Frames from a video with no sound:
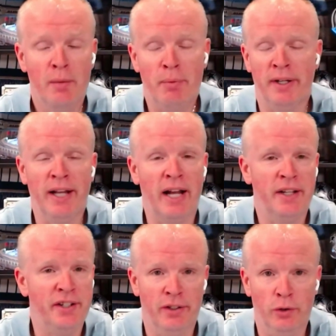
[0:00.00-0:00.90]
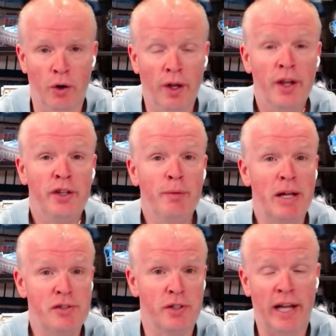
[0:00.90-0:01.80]
But not in a year long. You
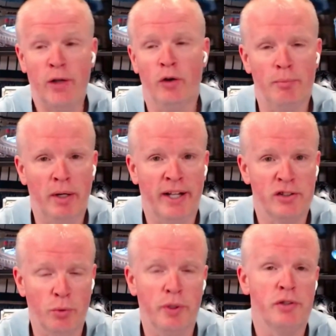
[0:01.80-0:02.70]
mentioned, I call it mud against the wall.